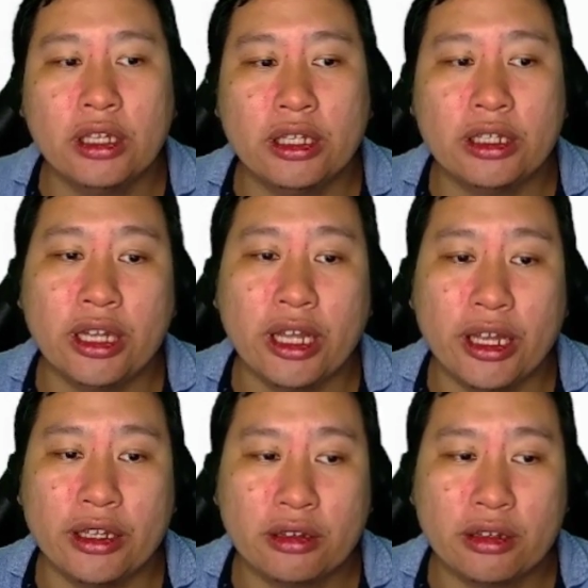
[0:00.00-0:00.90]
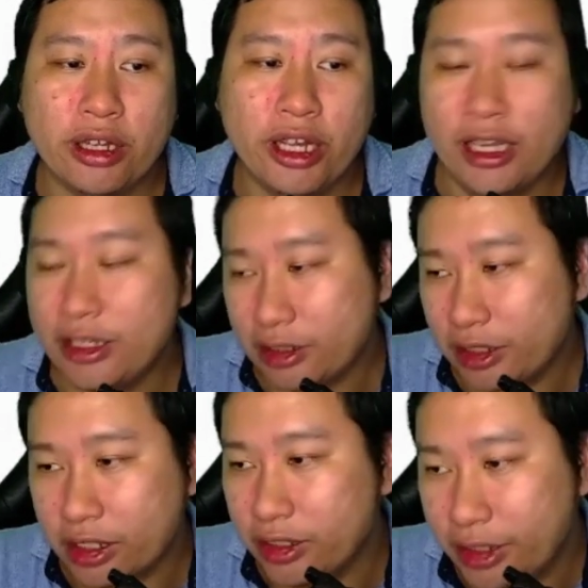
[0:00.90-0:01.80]
that had that
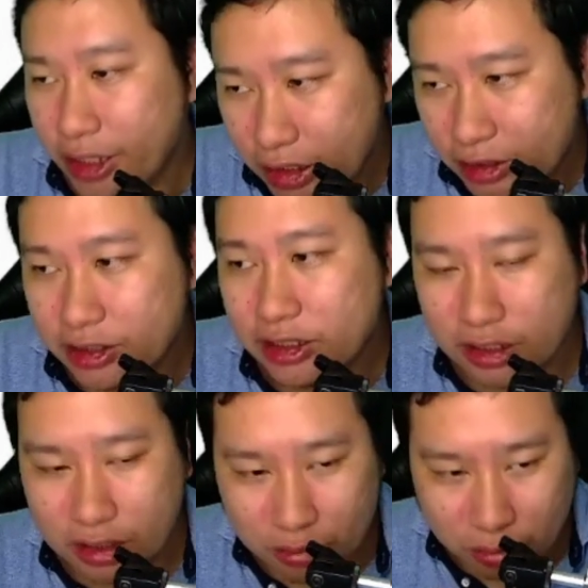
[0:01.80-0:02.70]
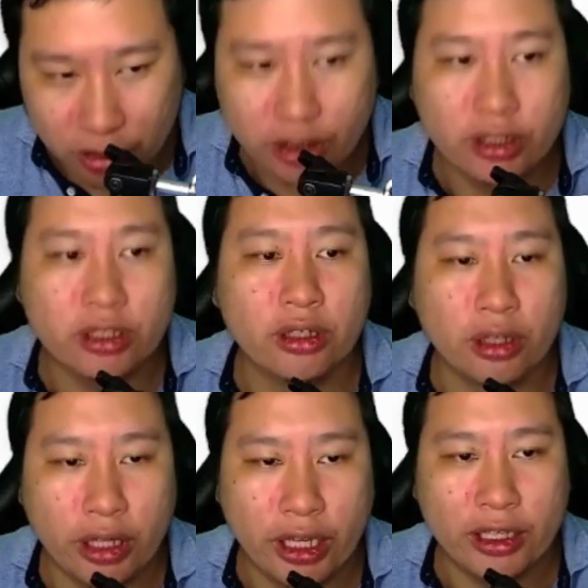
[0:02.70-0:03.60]
contains this keyword
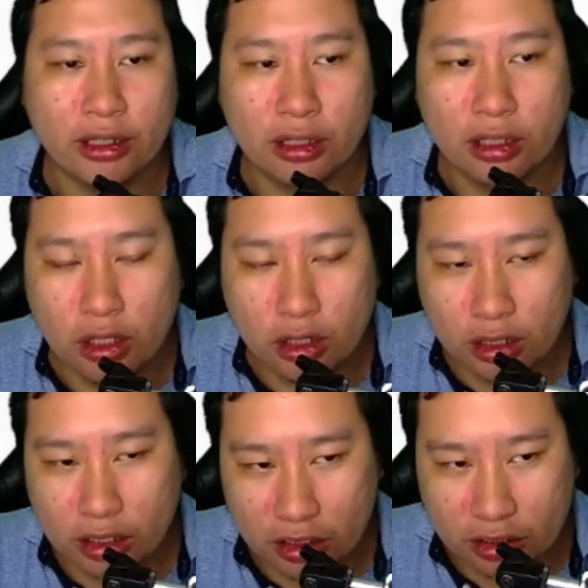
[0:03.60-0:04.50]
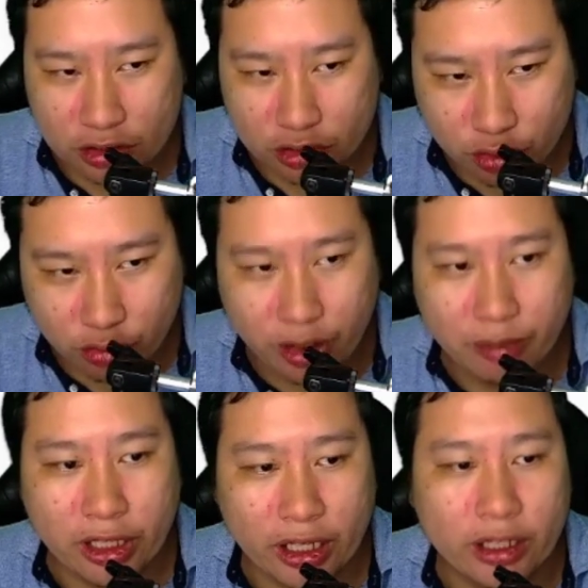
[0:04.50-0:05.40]
then uh, scrape
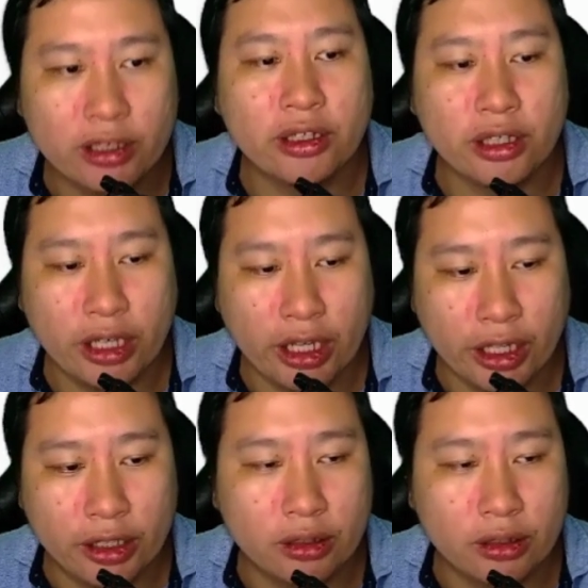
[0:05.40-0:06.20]
that and